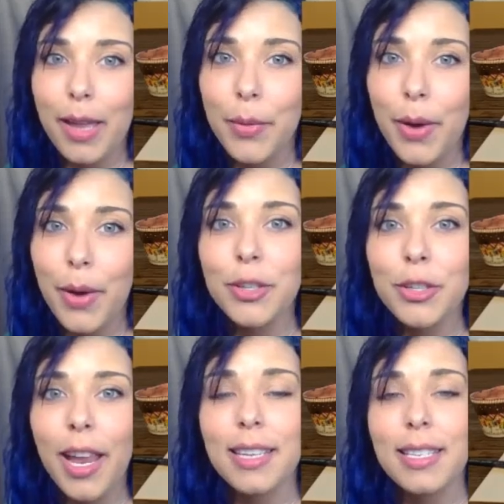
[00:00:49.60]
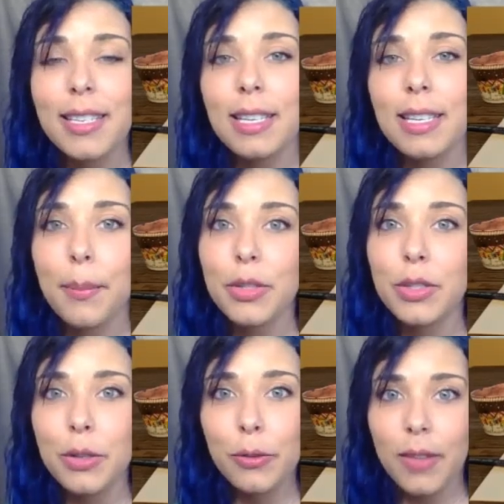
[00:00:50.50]
fan brush, and a
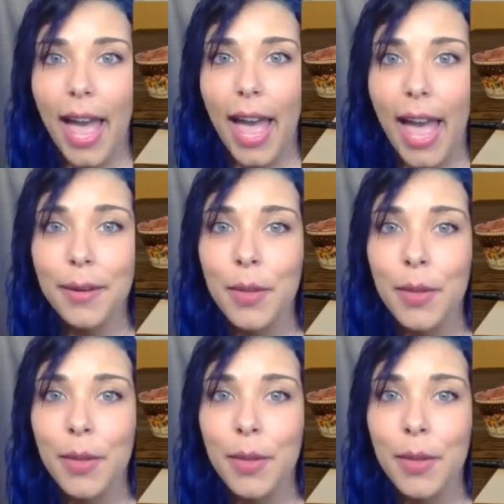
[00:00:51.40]
number 2 flat.